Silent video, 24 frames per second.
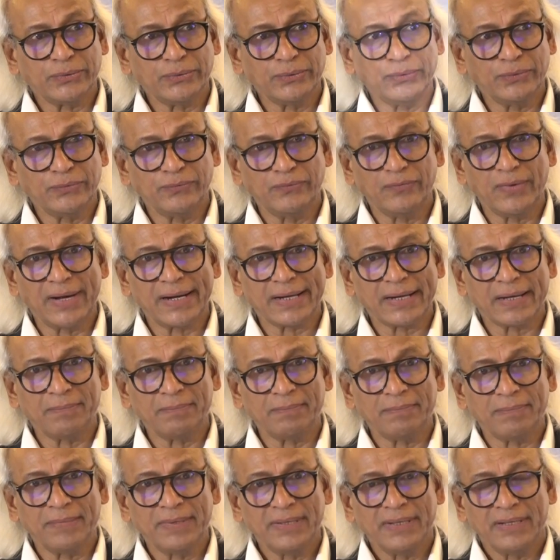to
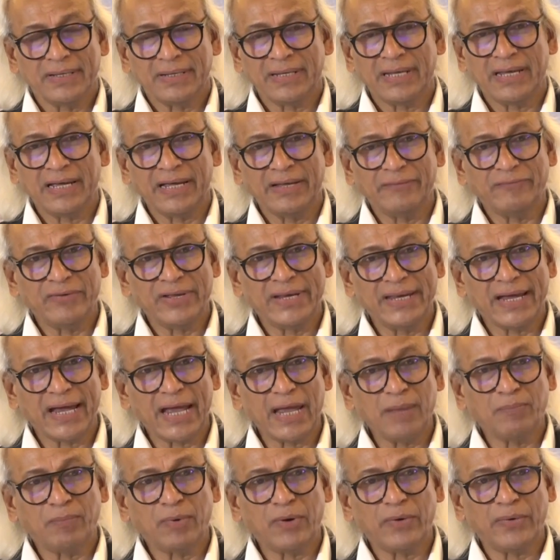welcome a very
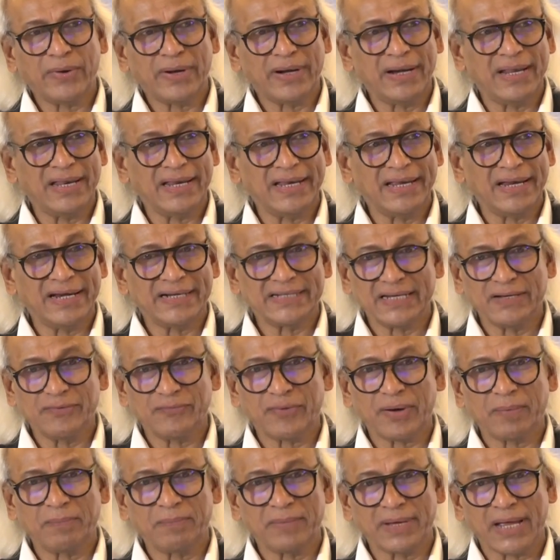high power delegation
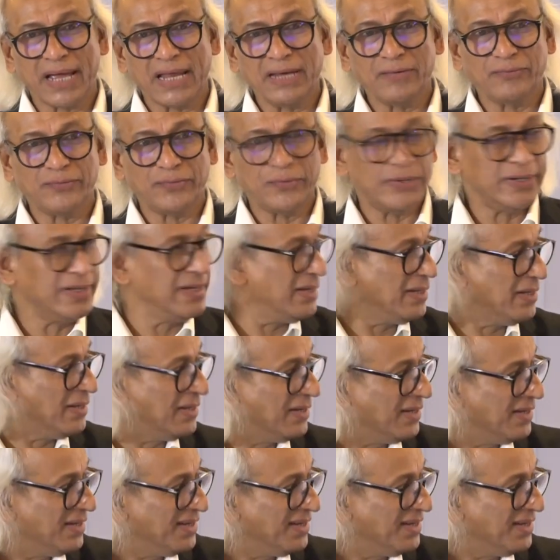from California,